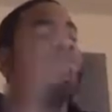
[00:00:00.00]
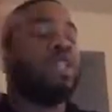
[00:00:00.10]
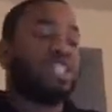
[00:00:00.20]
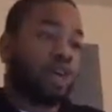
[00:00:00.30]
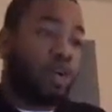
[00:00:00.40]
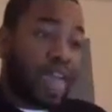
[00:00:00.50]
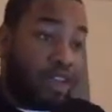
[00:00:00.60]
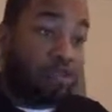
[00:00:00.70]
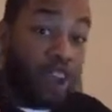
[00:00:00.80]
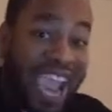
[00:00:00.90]
So
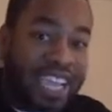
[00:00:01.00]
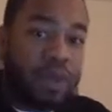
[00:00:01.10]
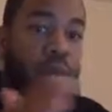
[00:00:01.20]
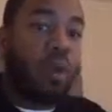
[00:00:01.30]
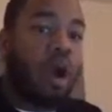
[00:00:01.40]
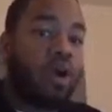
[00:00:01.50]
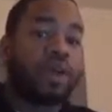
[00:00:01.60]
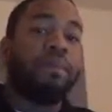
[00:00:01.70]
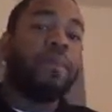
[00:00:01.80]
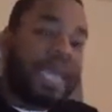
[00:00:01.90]
that random
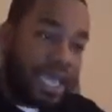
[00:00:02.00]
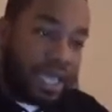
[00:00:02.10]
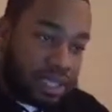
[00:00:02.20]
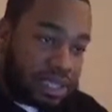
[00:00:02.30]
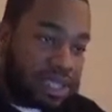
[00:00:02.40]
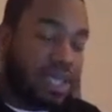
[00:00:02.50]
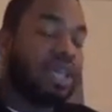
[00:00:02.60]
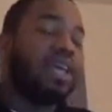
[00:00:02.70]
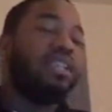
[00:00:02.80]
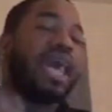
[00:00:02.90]
walk means
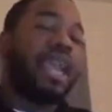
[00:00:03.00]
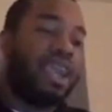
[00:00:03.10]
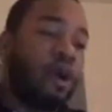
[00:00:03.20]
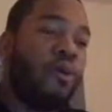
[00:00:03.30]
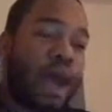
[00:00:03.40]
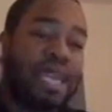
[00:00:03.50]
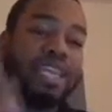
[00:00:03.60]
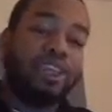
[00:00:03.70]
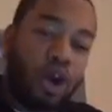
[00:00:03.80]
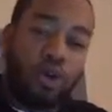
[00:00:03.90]
that nobody
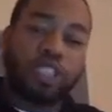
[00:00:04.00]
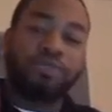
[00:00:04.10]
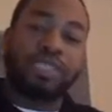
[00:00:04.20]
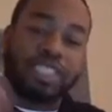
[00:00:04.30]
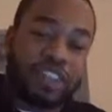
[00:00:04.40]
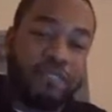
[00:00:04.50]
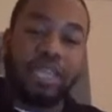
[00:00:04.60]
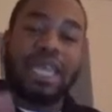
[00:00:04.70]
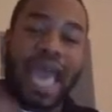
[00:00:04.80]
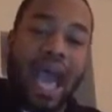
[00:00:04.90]
knows
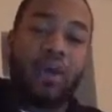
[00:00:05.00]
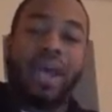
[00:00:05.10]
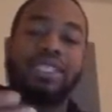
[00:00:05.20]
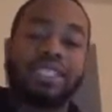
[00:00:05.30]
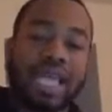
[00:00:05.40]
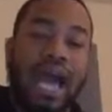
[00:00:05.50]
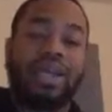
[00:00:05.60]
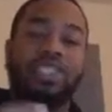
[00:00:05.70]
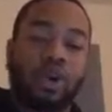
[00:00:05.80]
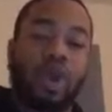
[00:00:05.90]
specifically how a stock
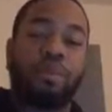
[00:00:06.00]
is going to